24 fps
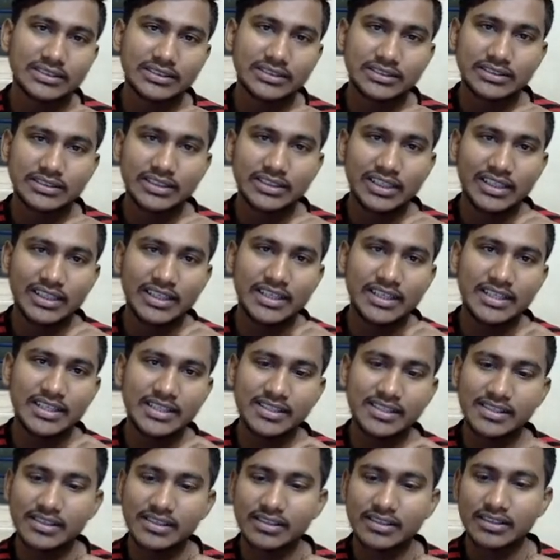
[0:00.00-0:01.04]
that is
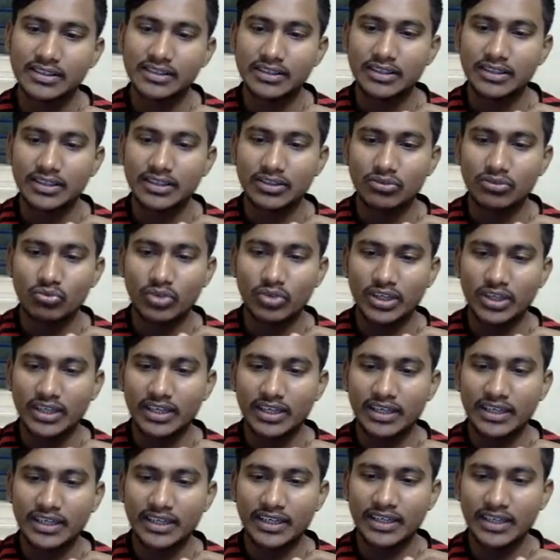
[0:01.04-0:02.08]

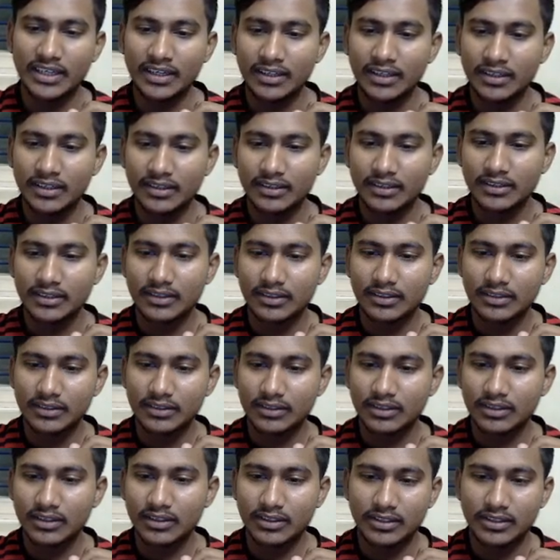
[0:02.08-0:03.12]

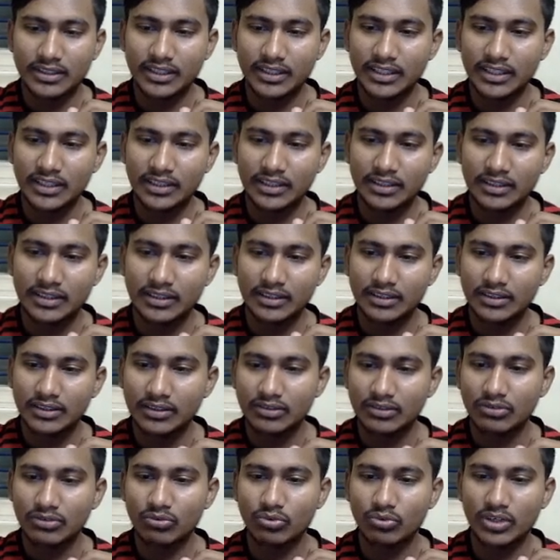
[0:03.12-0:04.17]

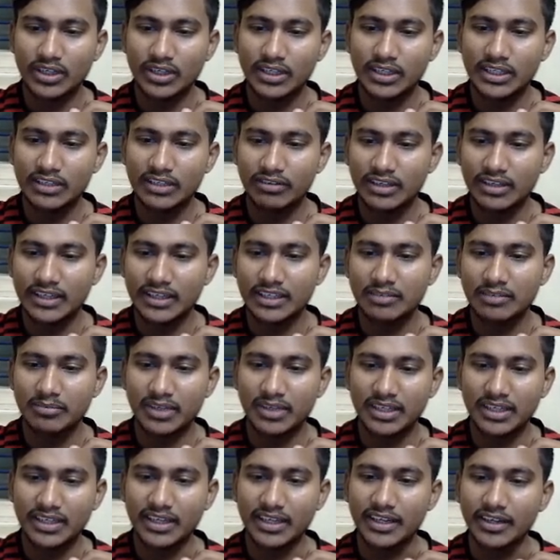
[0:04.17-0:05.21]
131 divided by 9.
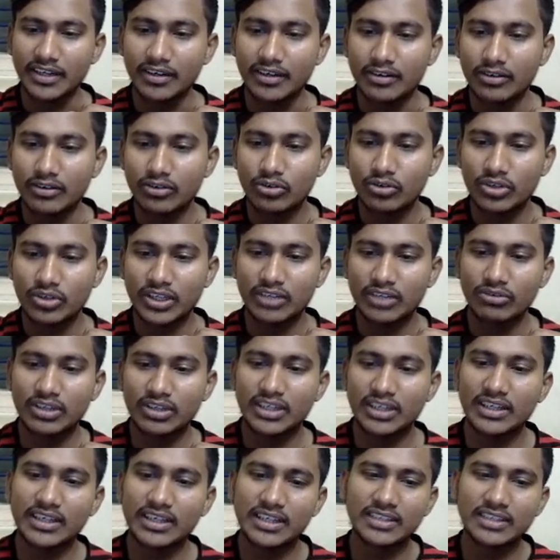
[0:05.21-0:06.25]
Okay,
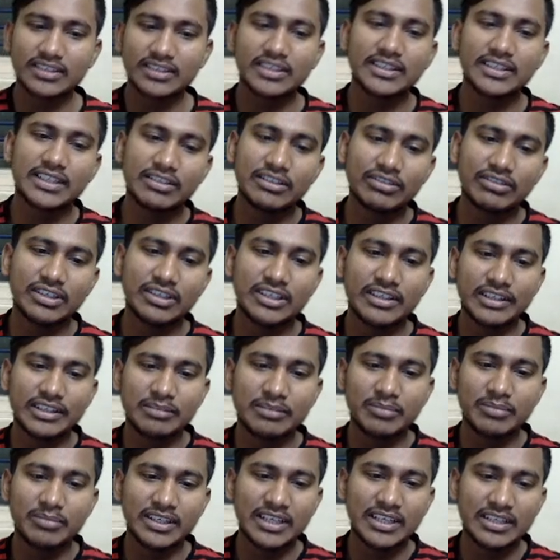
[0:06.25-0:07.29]
131 divided by
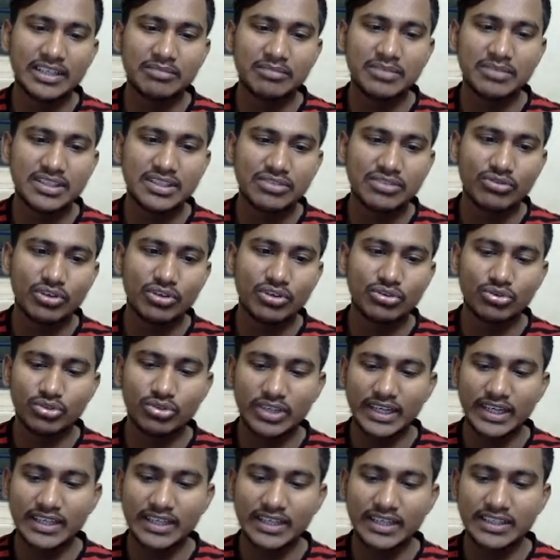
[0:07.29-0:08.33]
9 means we have to
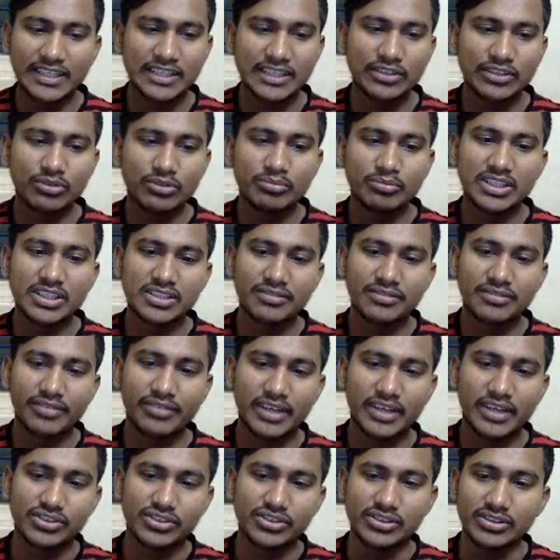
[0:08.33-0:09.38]
write that into mixed
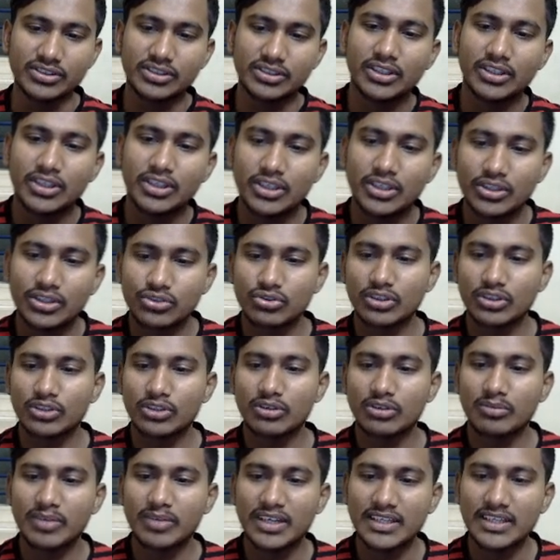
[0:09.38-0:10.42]
fraction. So it will
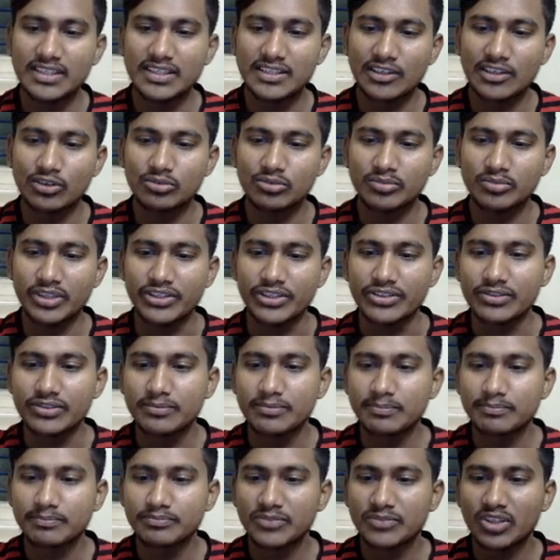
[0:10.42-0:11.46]
be answer how much?
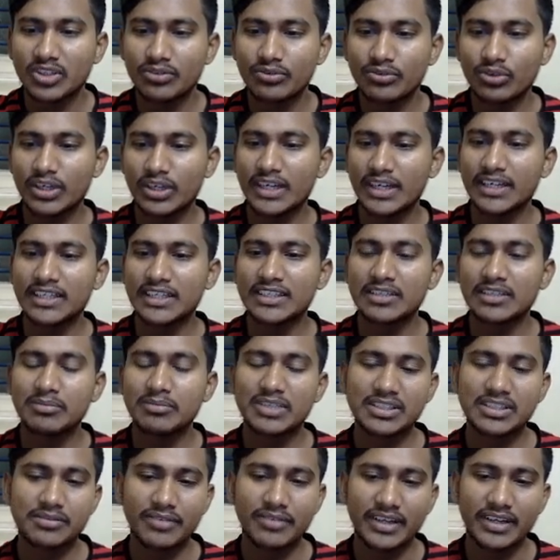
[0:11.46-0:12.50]
If you write in the mixed
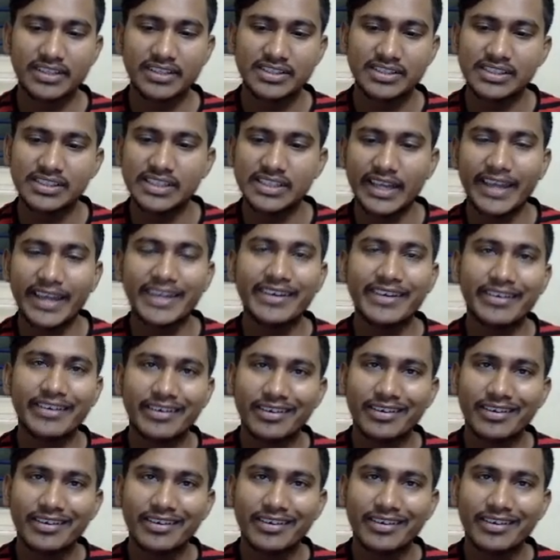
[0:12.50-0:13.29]
fraction, 9